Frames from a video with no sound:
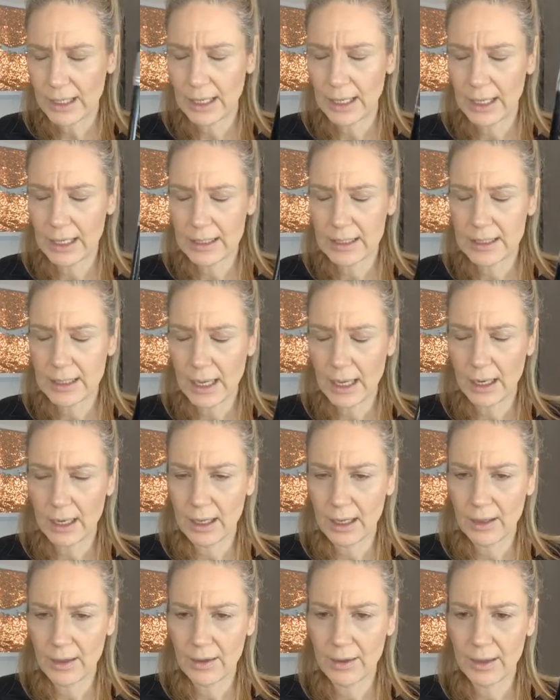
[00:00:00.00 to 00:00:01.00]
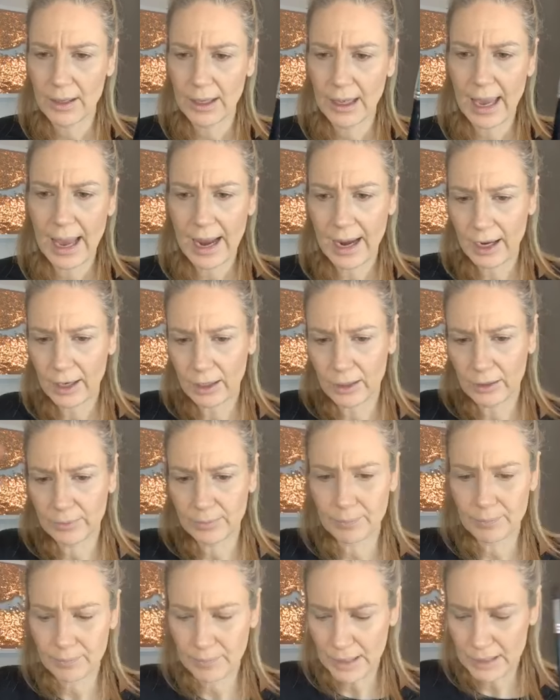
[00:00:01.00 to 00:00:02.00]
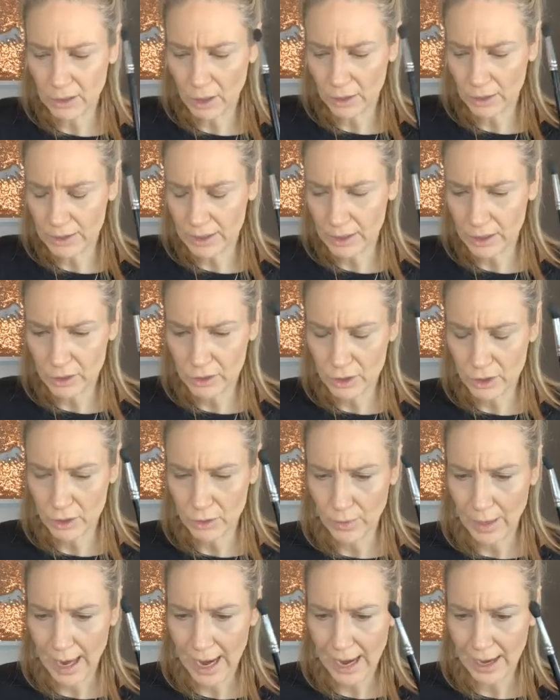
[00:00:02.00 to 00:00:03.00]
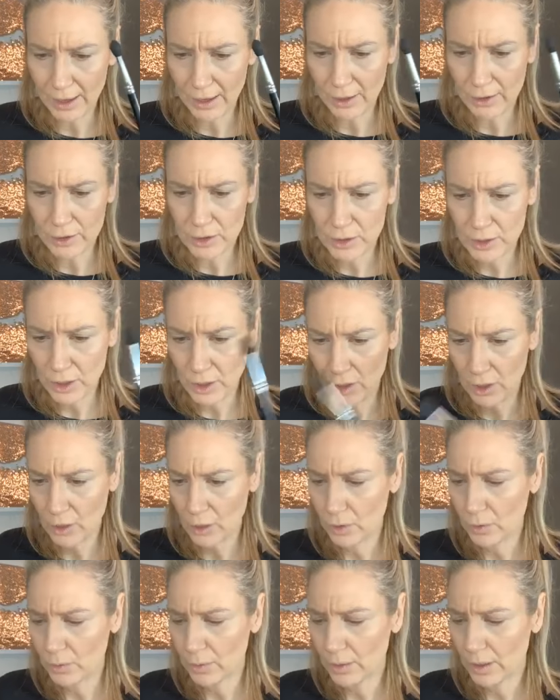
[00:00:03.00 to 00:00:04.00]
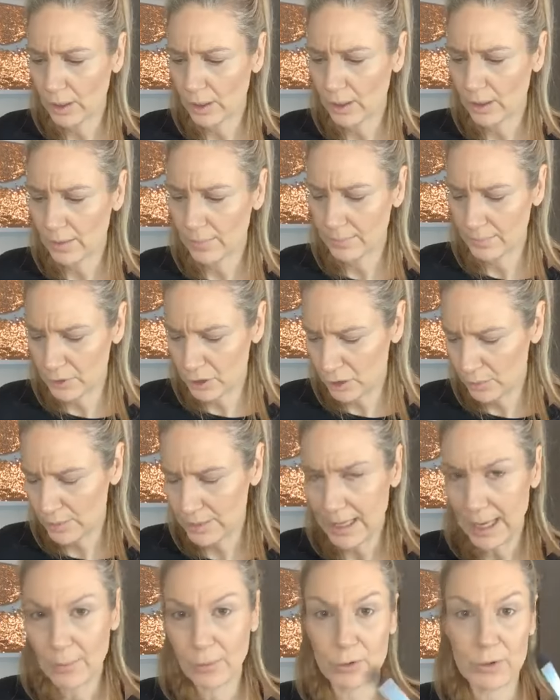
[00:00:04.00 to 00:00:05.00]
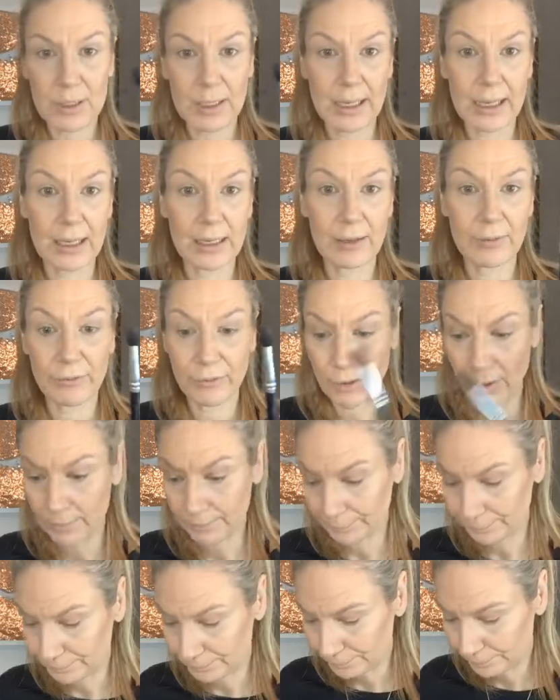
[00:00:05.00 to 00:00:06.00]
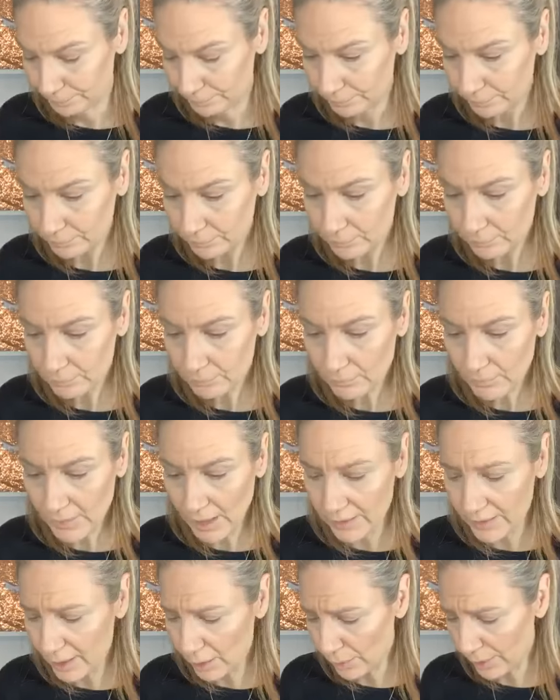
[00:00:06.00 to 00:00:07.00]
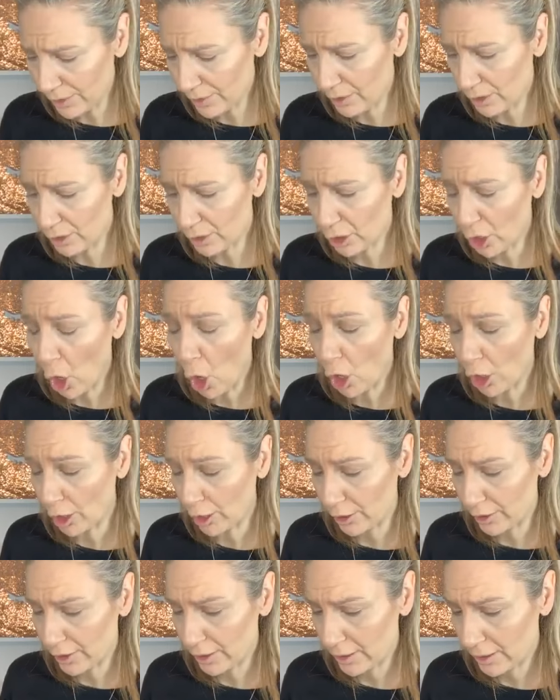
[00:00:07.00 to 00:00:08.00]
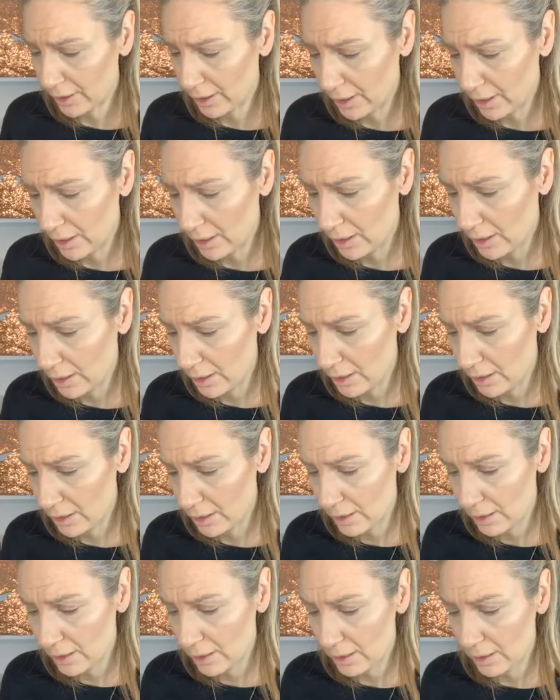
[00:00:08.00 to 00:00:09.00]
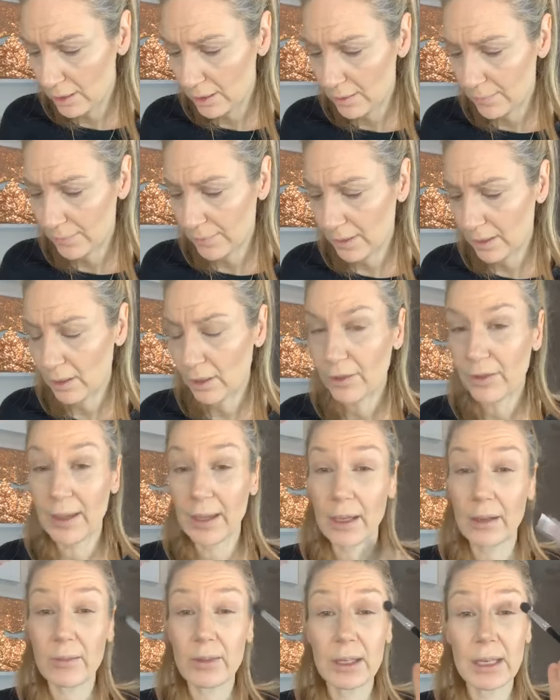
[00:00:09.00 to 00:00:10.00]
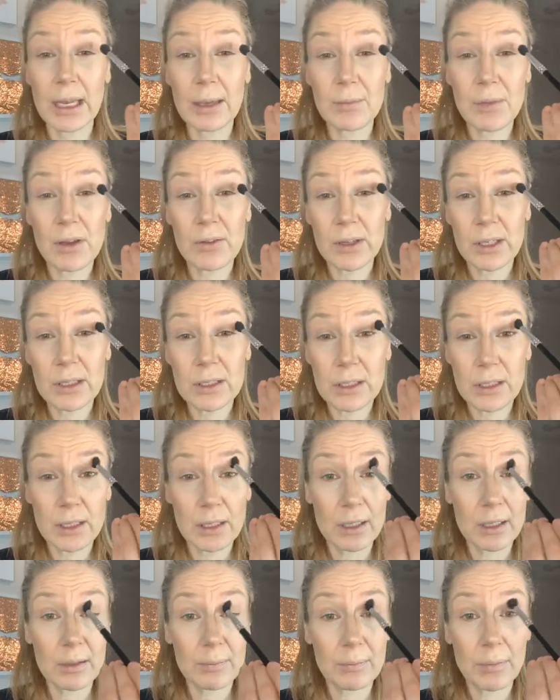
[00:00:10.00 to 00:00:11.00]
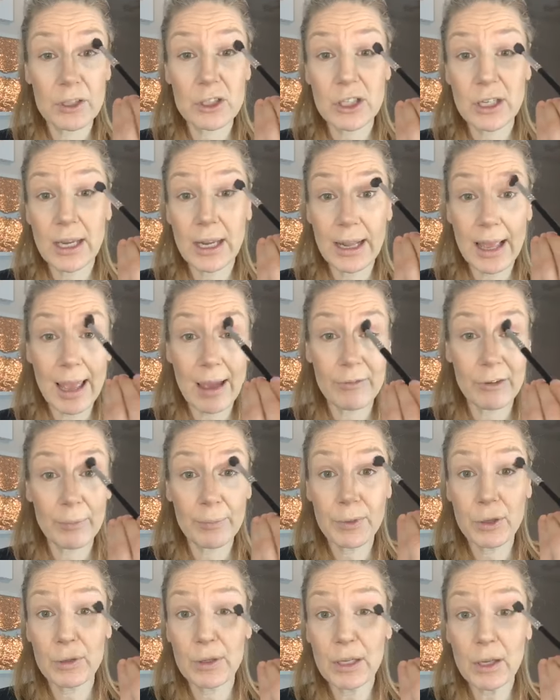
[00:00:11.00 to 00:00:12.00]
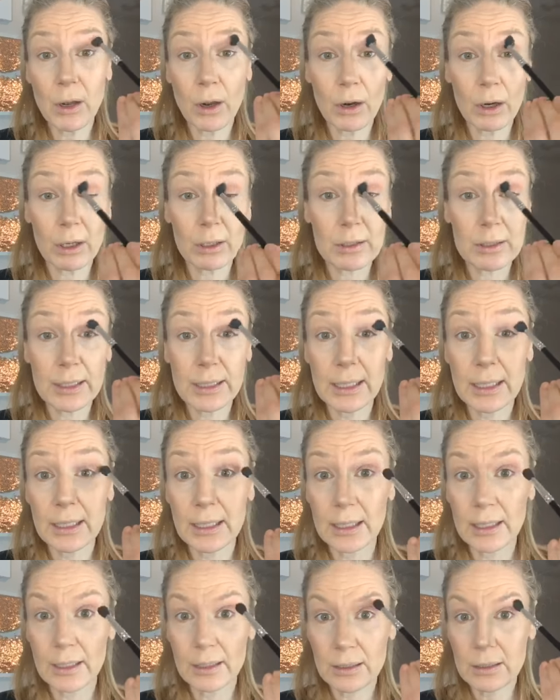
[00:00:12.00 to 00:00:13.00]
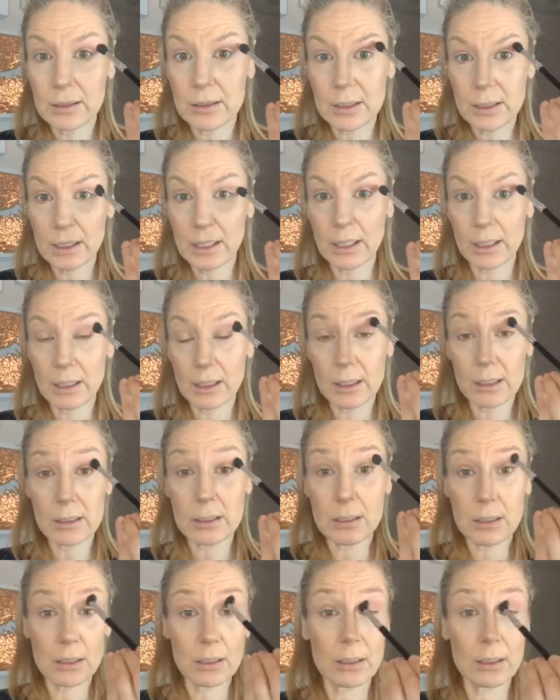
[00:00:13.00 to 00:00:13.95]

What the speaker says: It's a hair. My daughter that used to do hair, so she was able to get it from there with her card. And I'll think of the name of it. But you got to have a beauty card to get in to get it.